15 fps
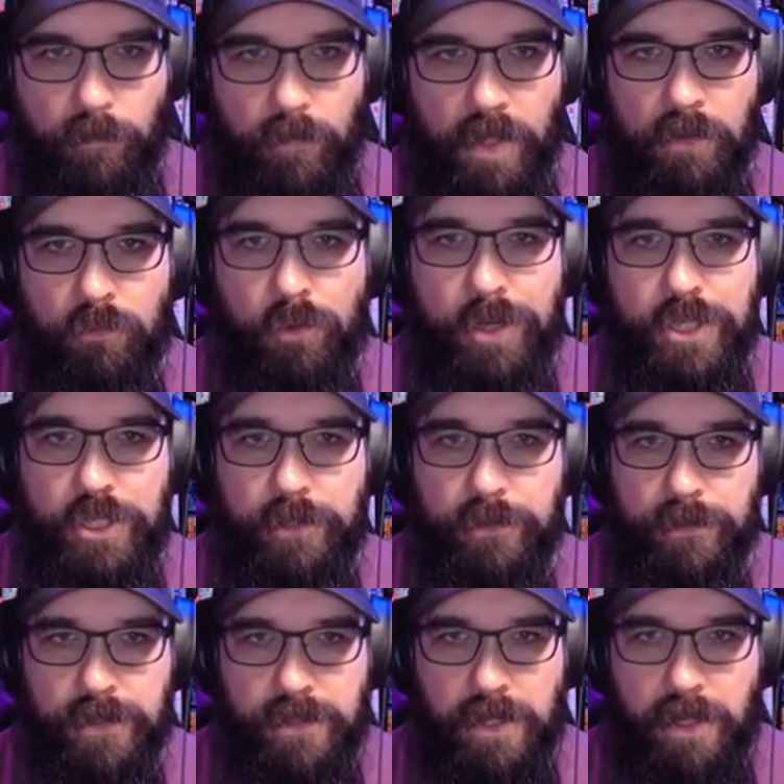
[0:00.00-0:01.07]
Roy
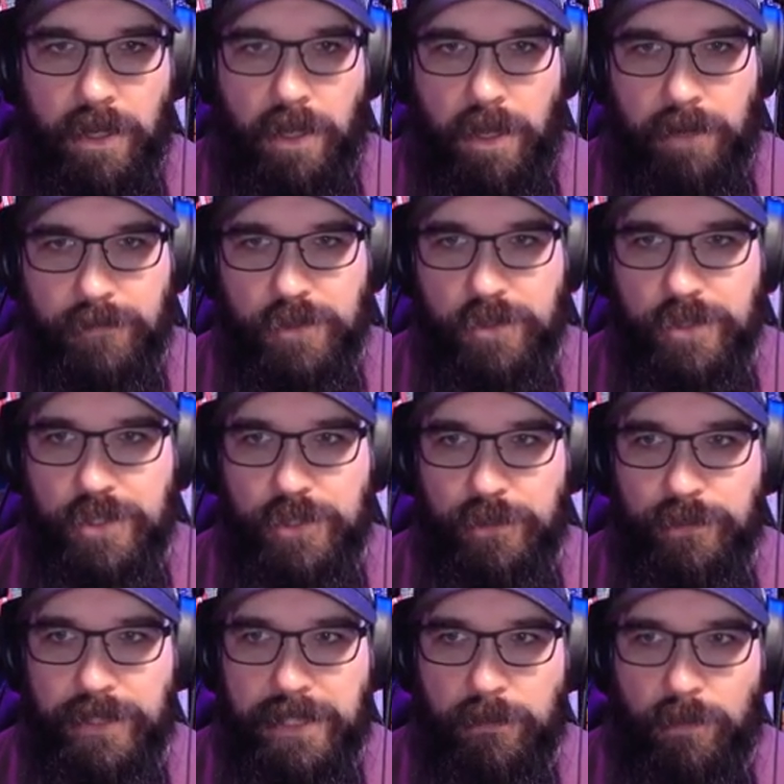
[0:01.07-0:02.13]
Jones. Officer
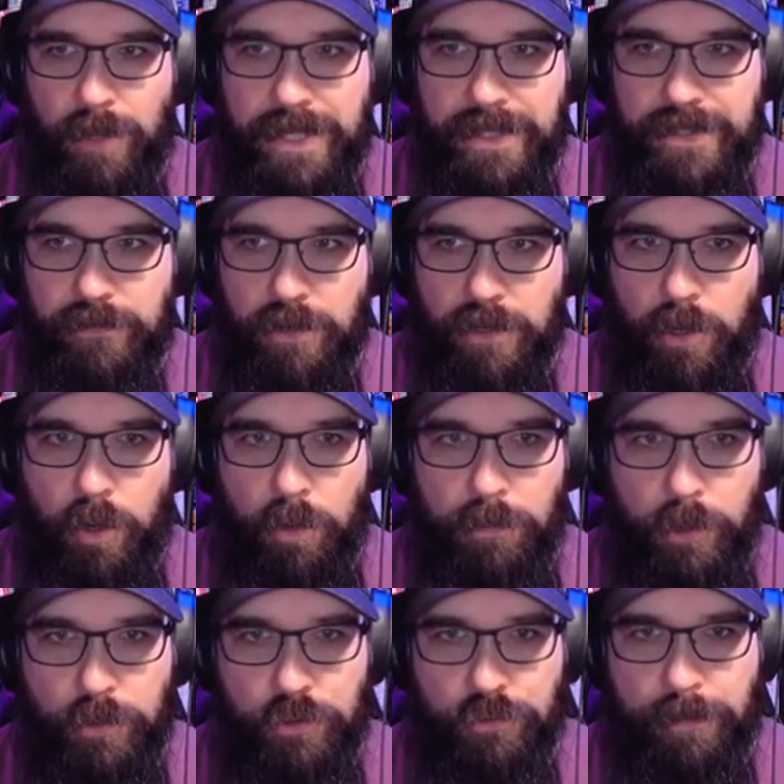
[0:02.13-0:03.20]
Dooley, why is there a
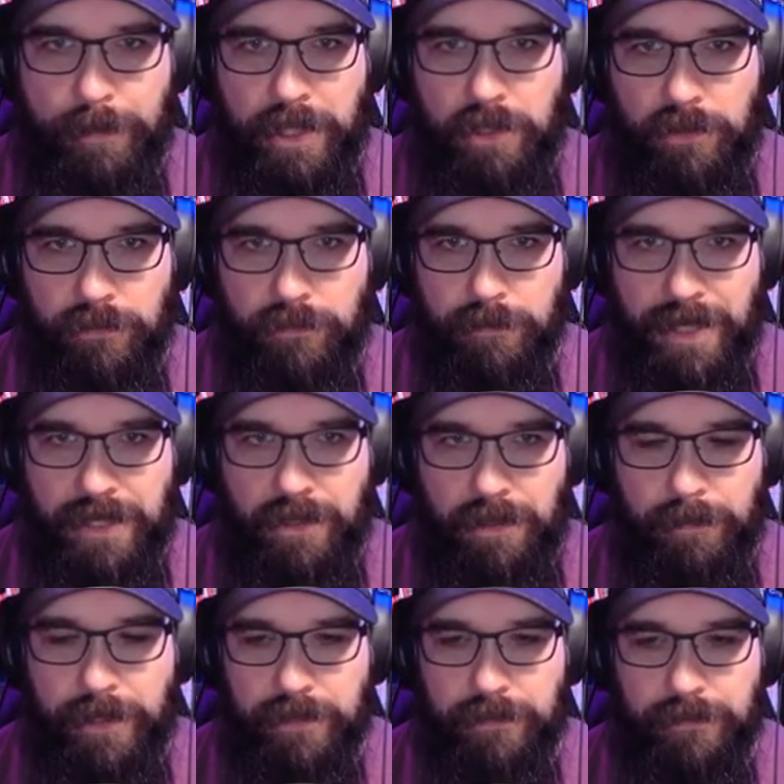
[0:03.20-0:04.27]
hobo dripping all over my
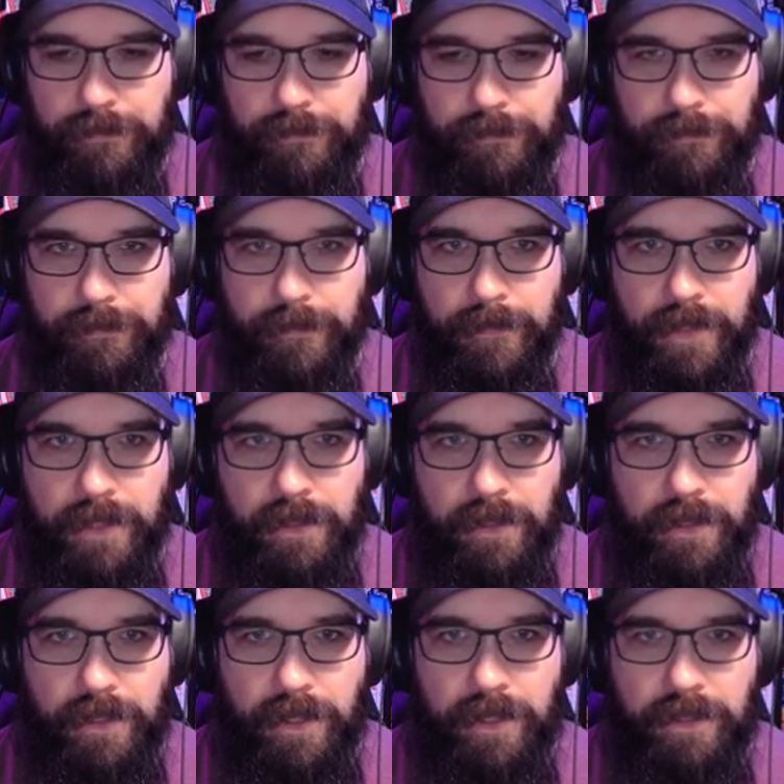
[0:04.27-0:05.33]
carpet?
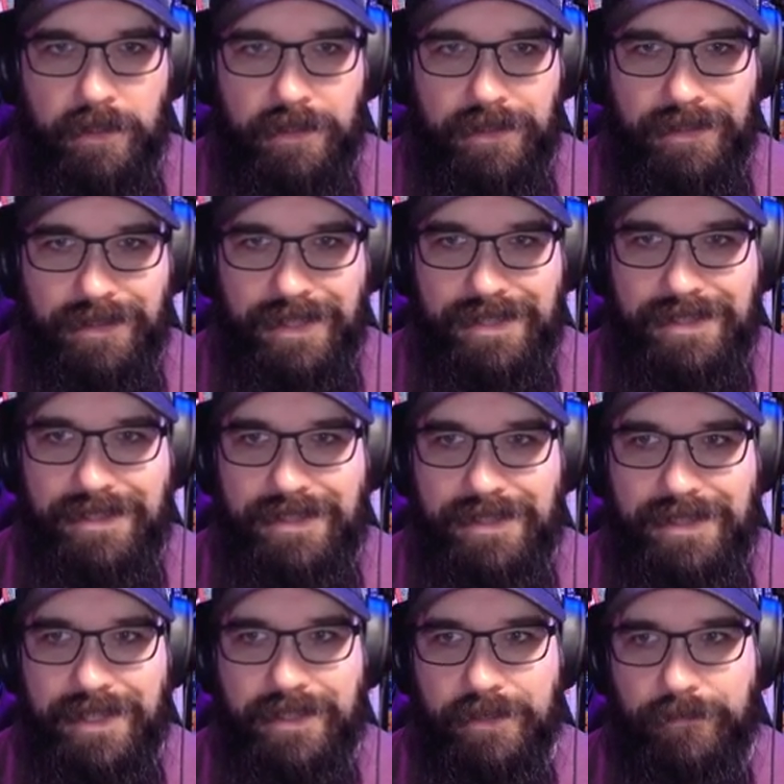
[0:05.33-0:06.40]
That's
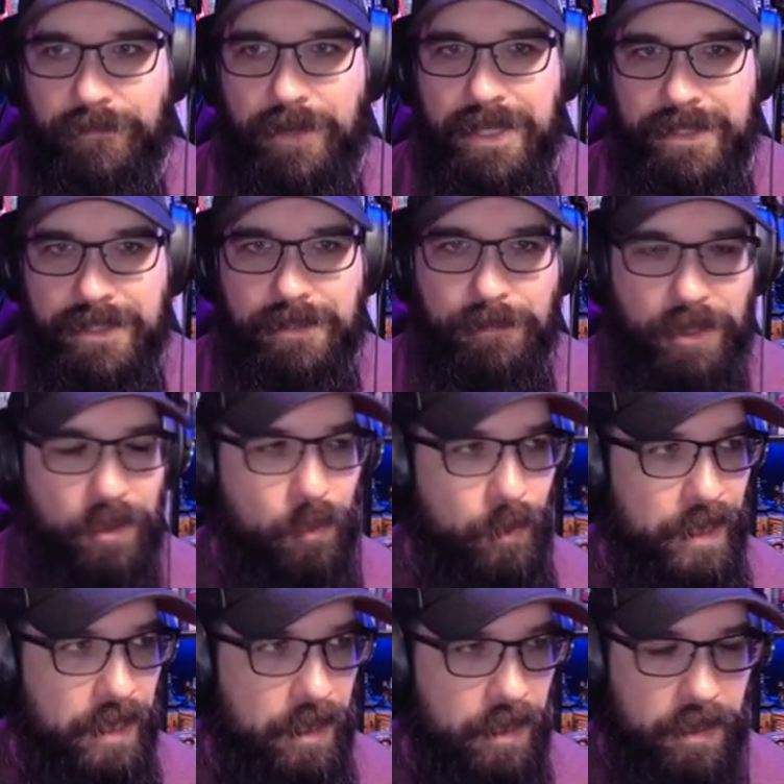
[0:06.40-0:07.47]
Detective Francis
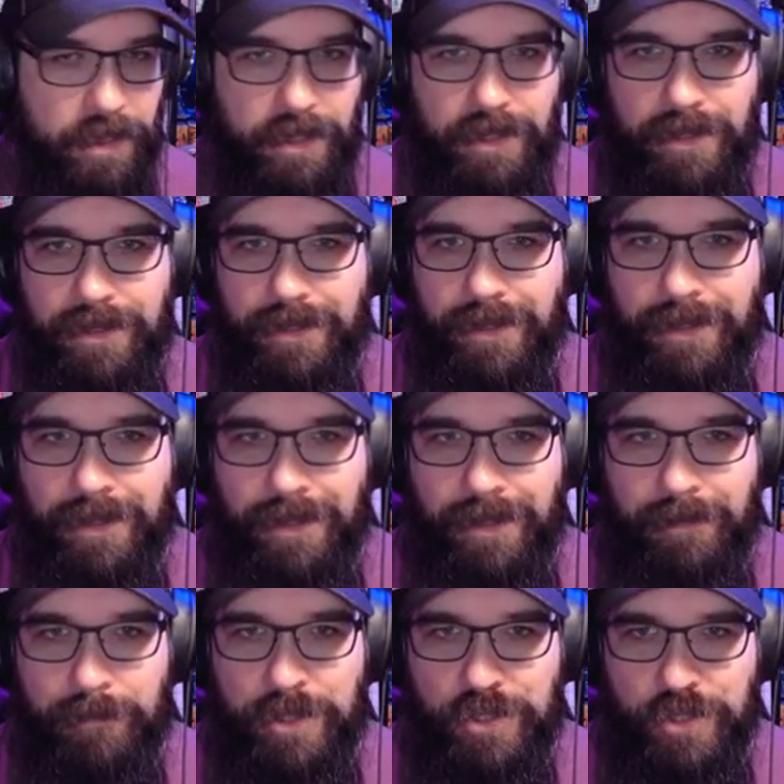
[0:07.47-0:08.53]
McQueen,
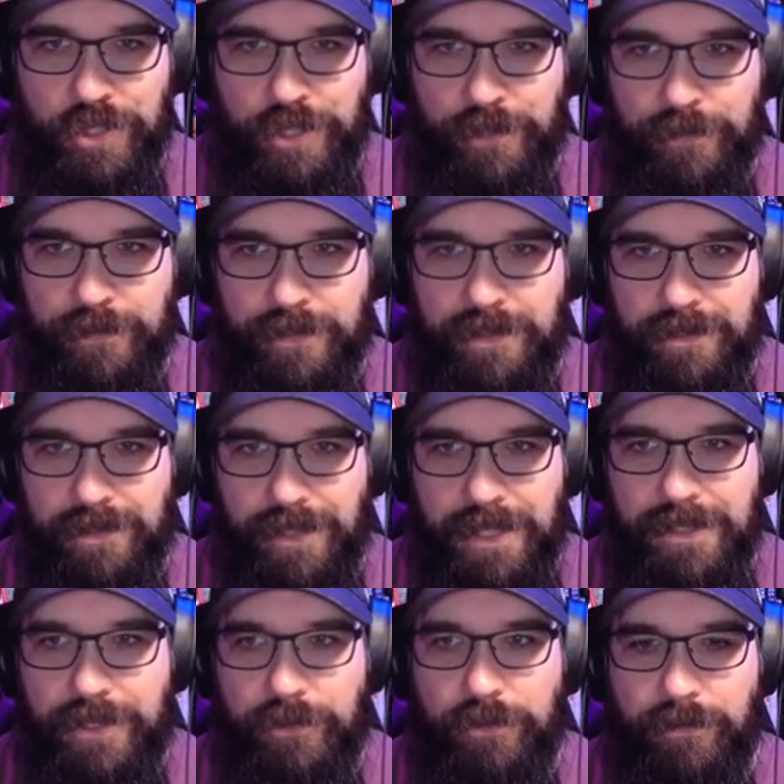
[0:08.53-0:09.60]
Mr. Jones.
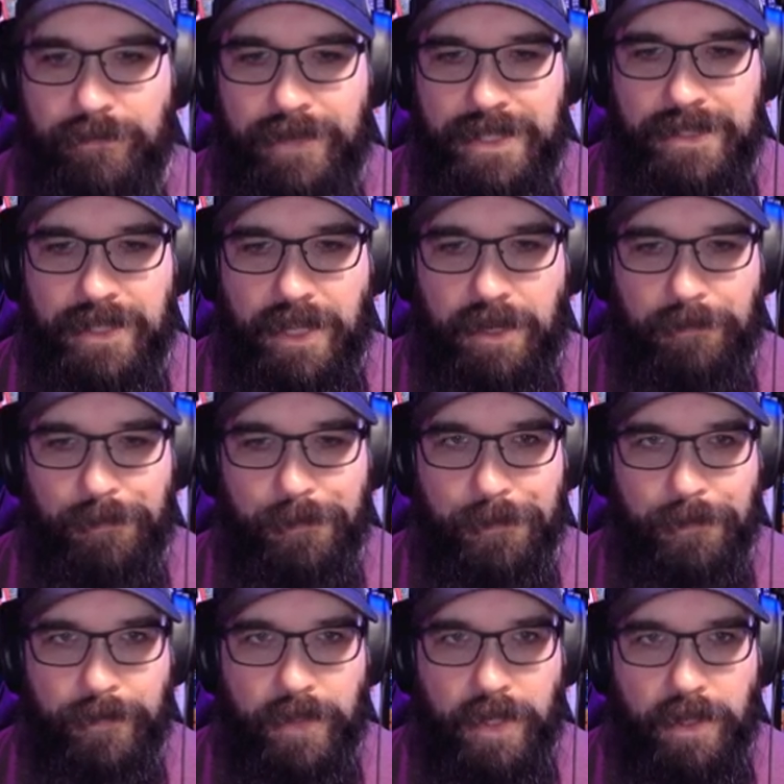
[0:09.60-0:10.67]
He's here to investigate.
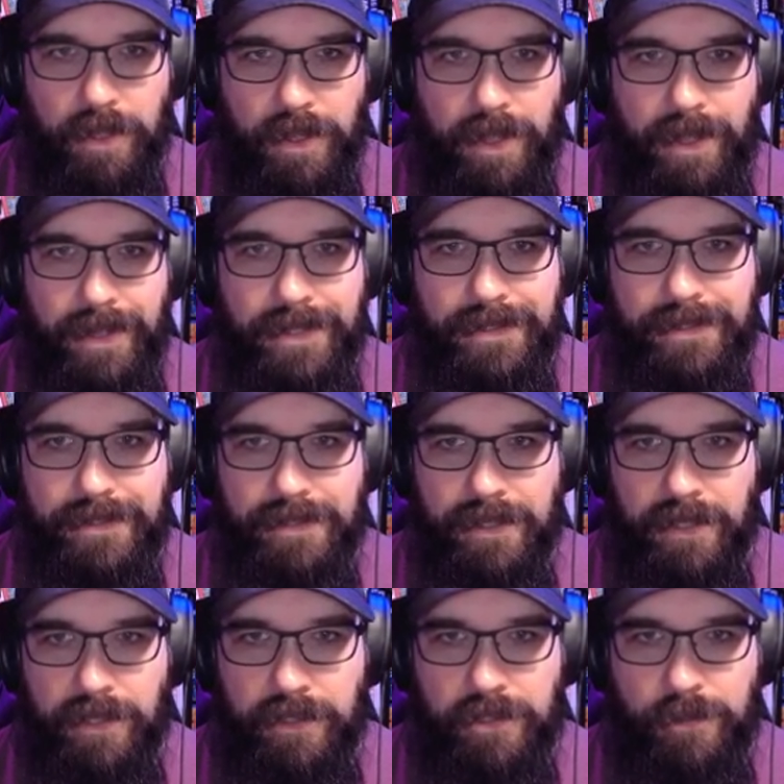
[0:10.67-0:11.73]
I
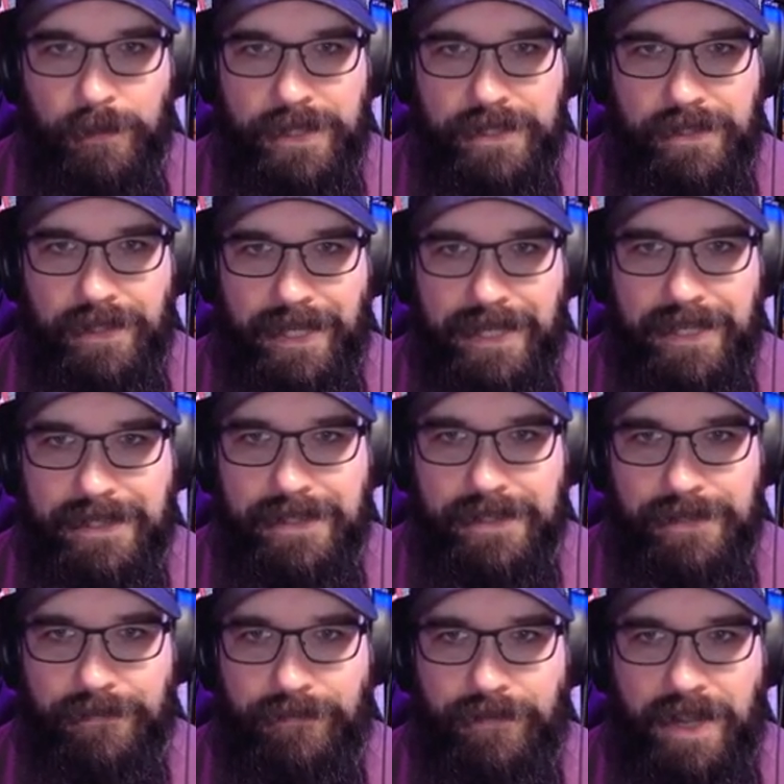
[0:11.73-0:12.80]
see. Twin
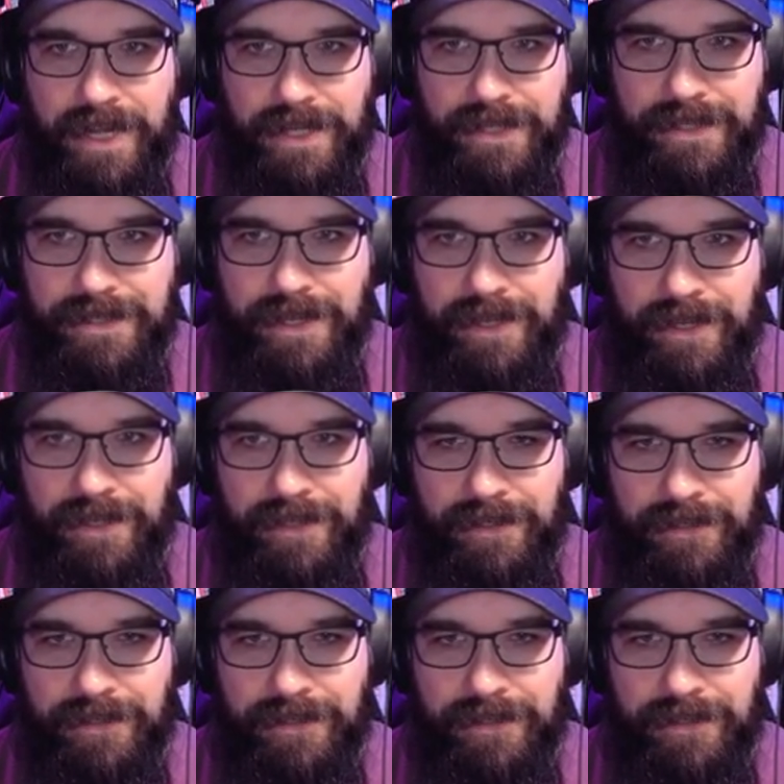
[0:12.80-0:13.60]
Lakes' finest, huh?